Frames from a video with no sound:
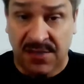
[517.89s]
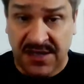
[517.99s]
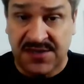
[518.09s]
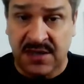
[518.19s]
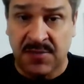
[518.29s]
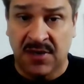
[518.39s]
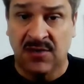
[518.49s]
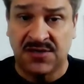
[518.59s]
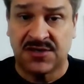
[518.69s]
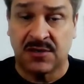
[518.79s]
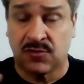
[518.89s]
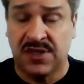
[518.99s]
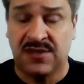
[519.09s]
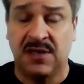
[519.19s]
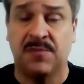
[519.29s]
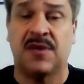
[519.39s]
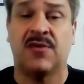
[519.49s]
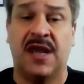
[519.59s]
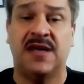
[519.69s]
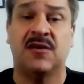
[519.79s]
the Team Builder Leadership,
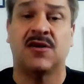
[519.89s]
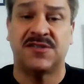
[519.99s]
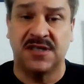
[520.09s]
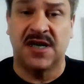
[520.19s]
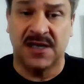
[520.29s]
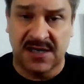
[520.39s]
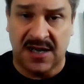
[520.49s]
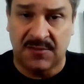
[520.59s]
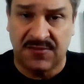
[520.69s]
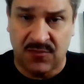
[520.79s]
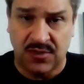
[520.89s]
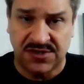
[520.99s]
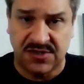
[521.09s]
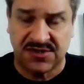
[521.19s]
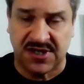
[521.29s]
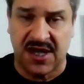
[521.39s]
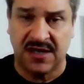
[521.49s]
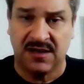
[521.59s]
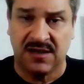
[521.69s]
theteambuilderadrc.com, of course, is our site,